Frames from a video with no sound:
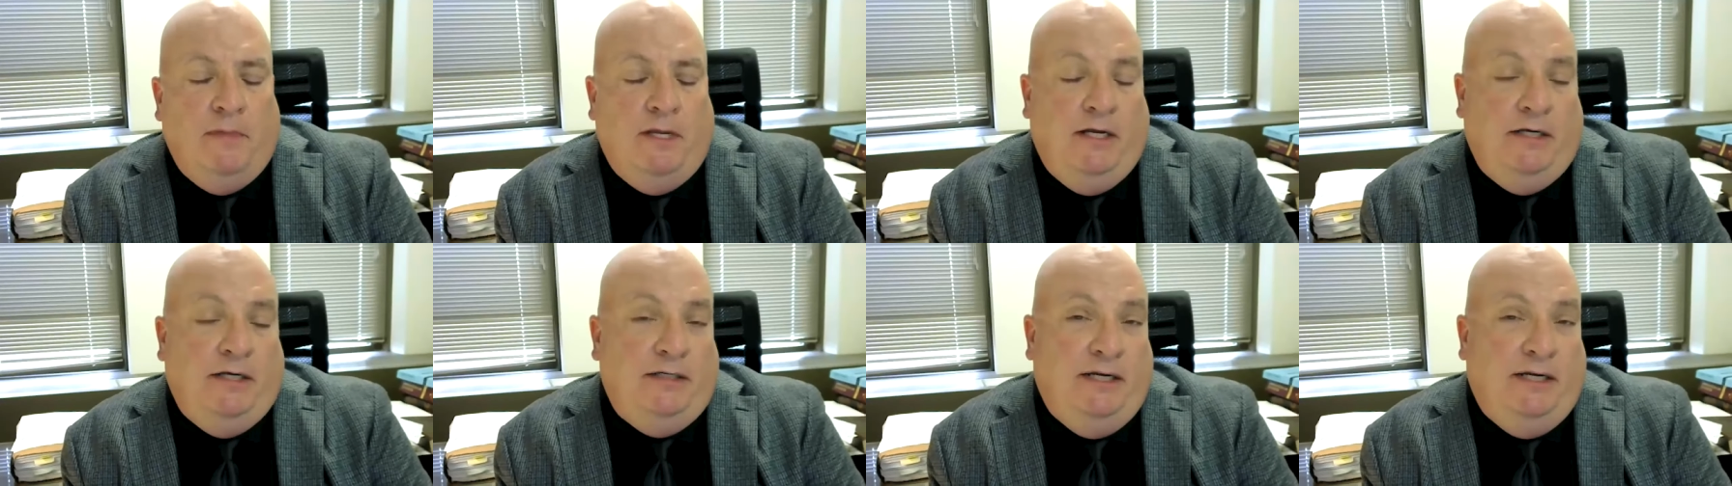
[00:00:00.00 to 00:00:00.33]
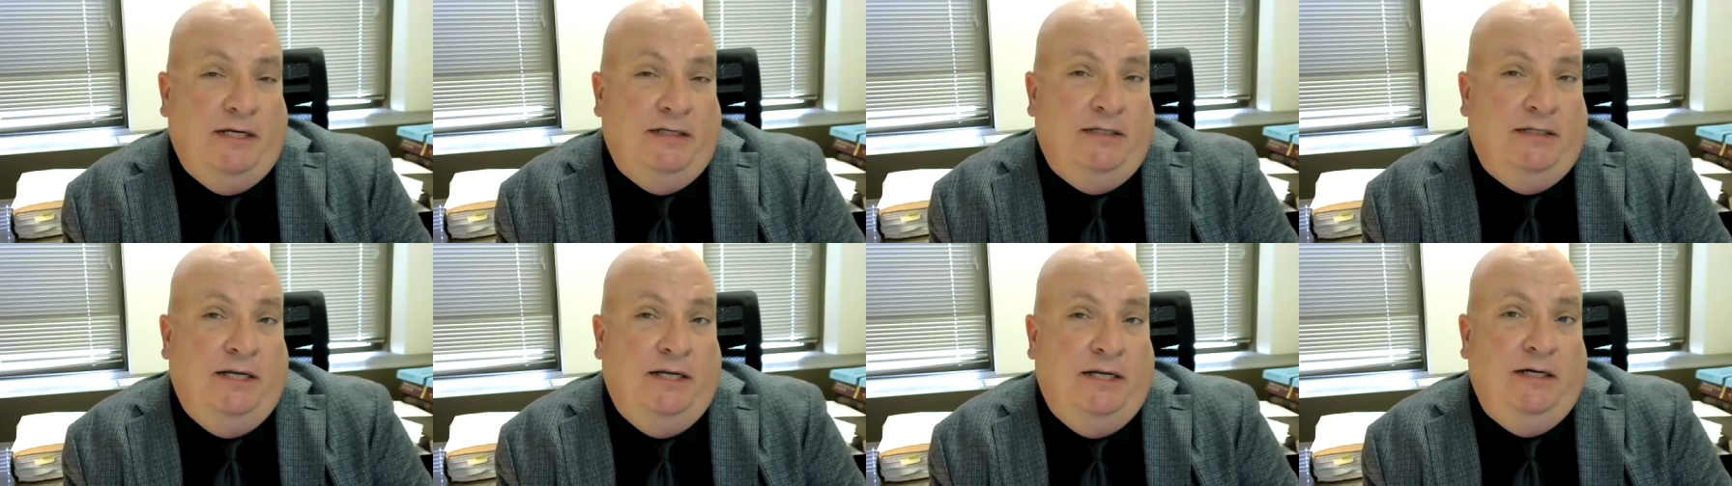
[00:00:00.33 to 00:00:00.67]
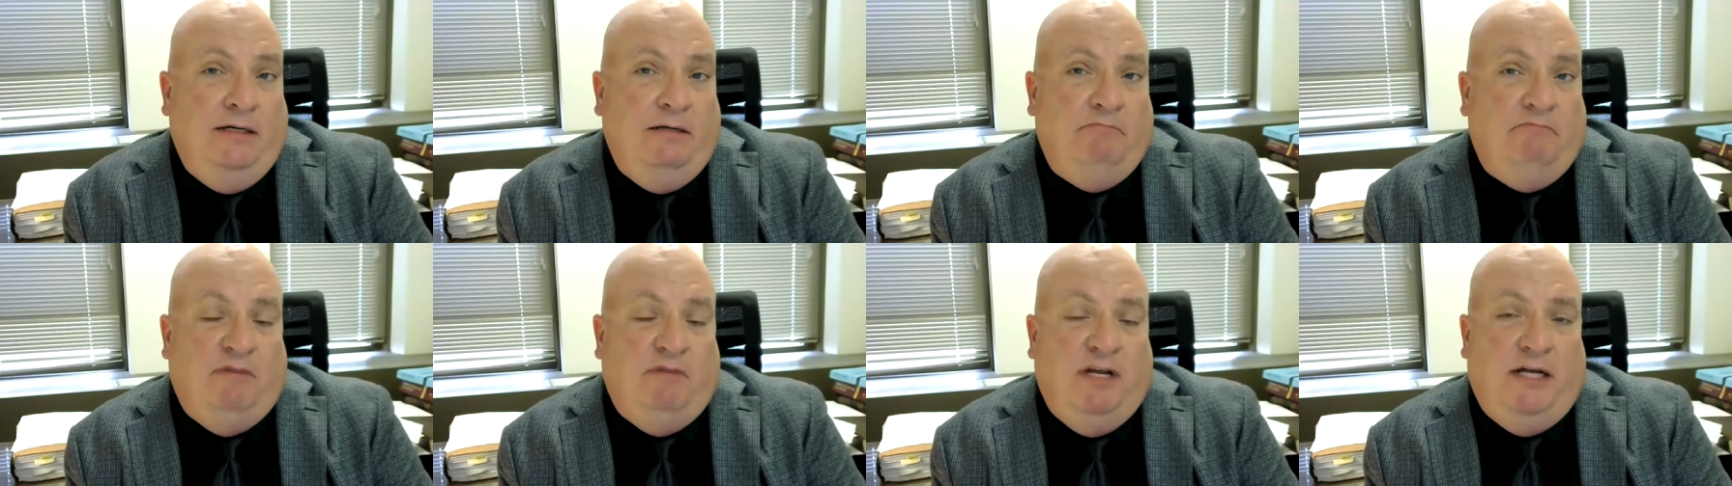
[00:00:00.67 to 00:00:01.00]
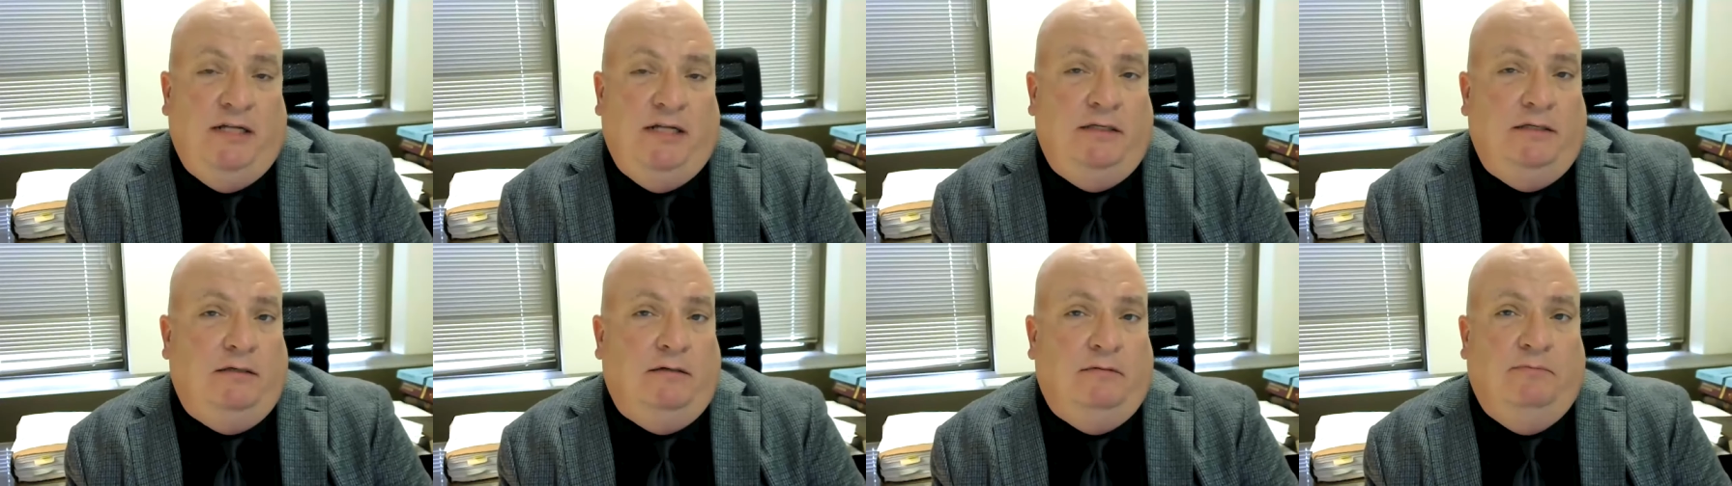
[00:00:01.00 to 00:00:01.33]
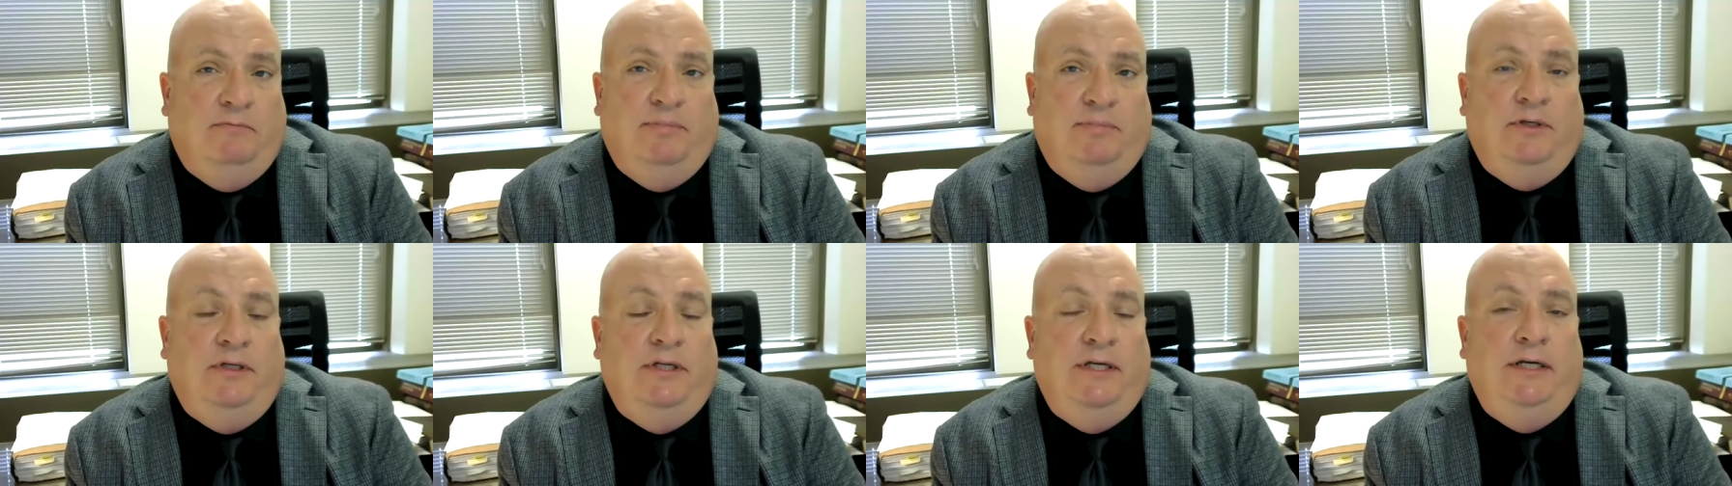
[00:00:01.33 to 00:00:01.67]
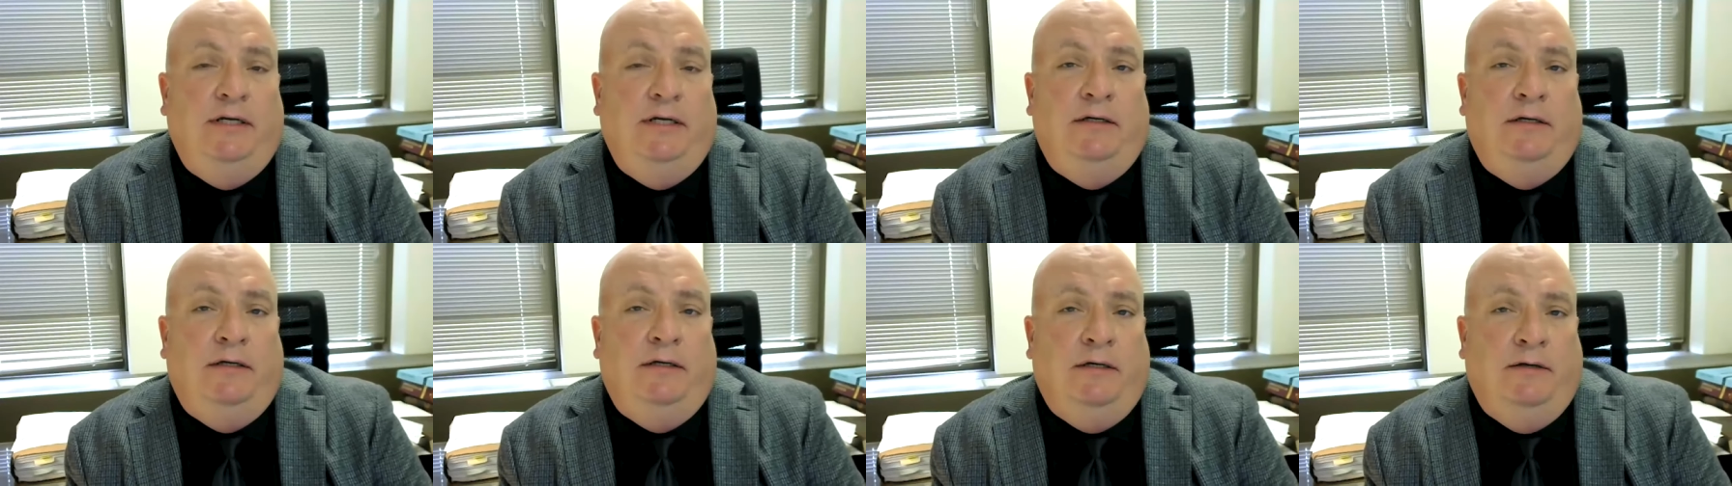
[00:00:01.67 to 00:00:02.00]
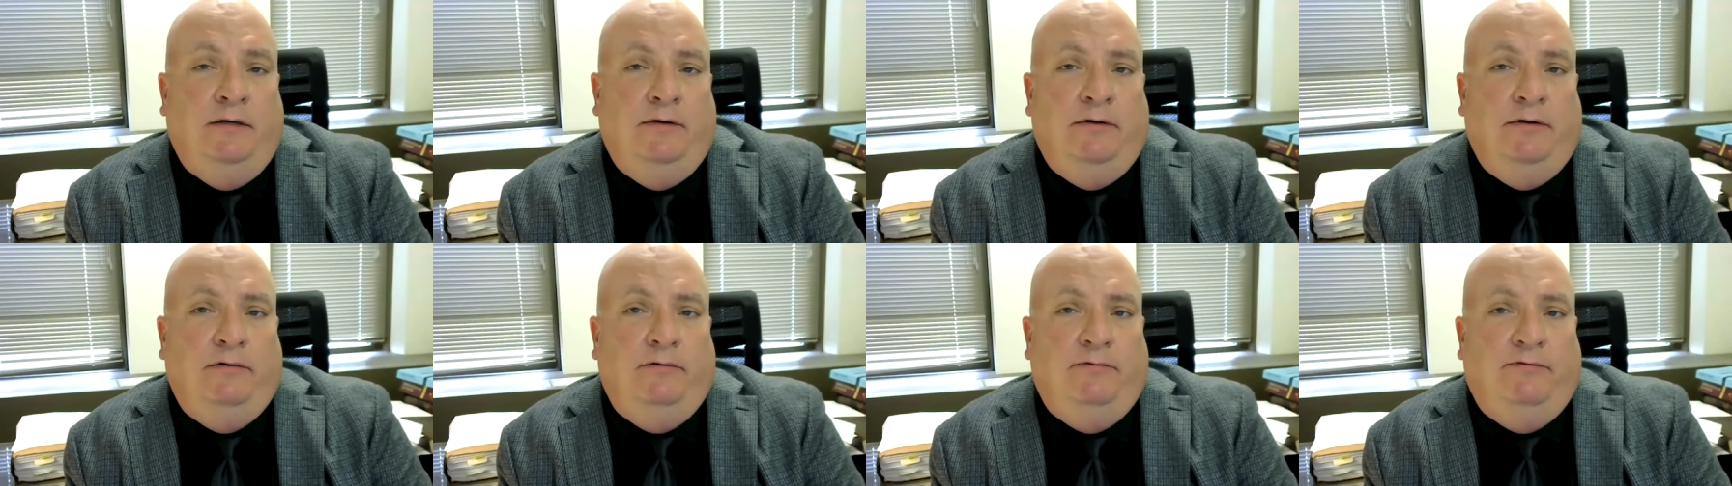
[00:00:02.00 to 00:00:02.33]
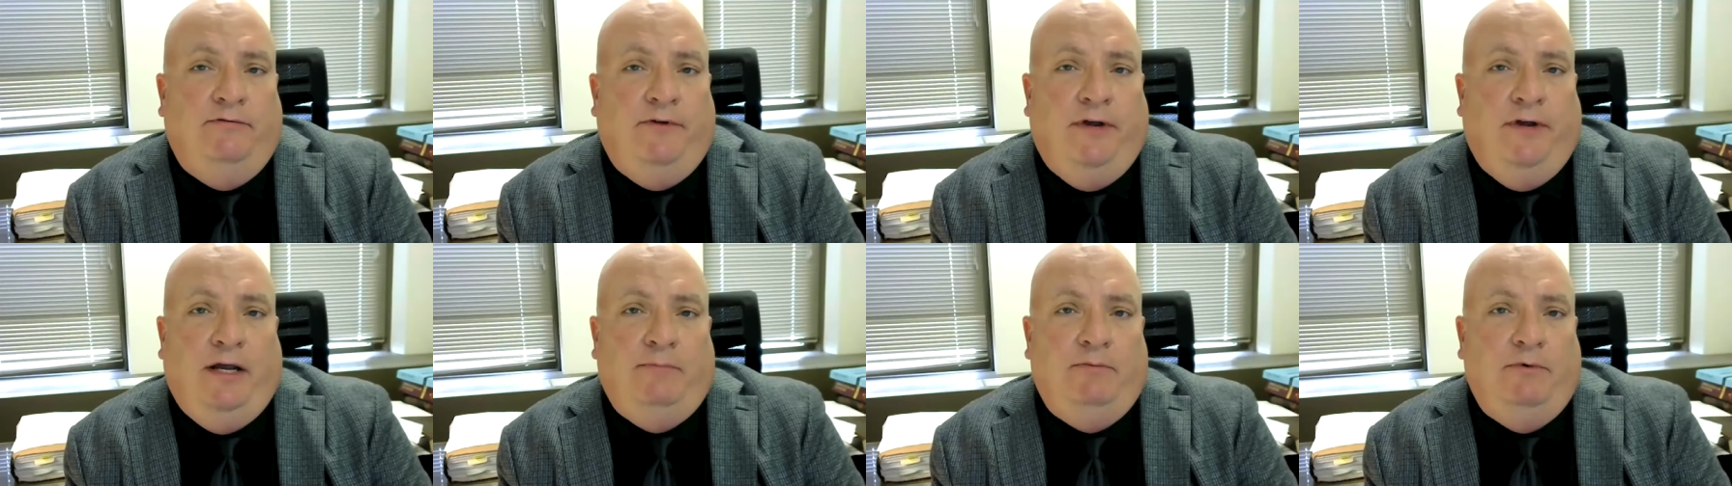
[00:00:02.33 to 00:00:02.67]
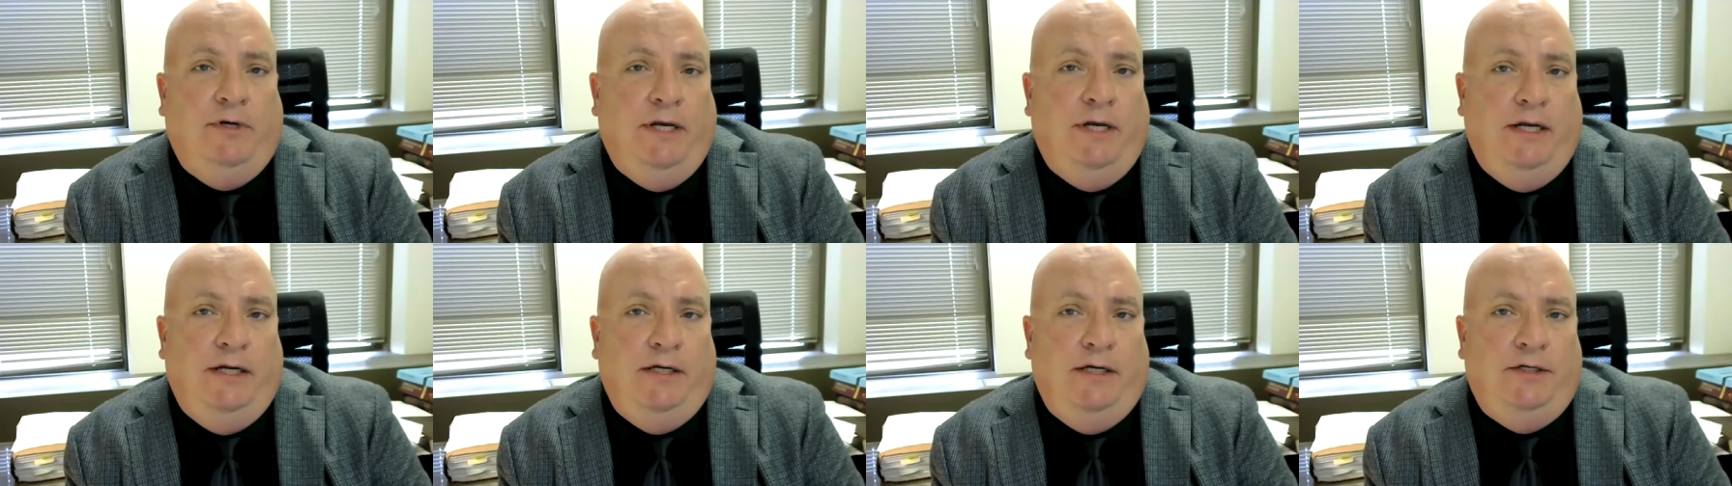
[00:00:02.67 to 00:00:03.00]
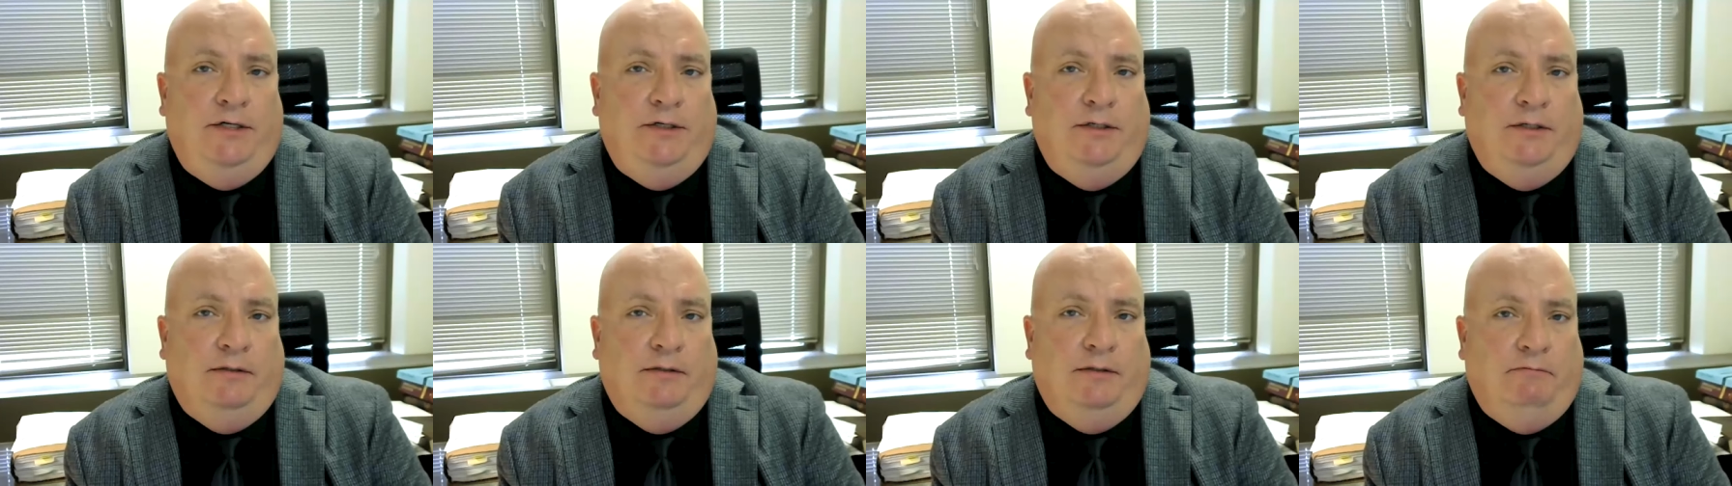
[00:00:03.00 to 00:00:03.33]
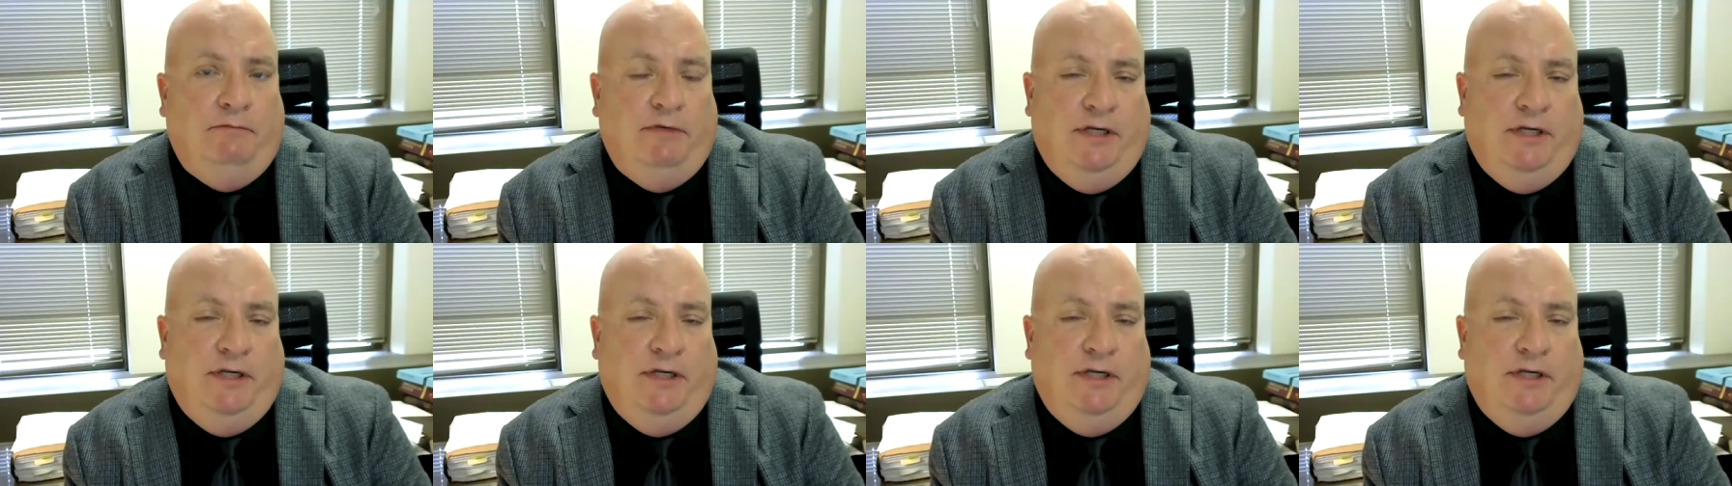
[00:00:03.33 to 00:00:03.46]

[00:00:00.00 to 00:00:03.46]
As I stated, that's complete and utter fabrication.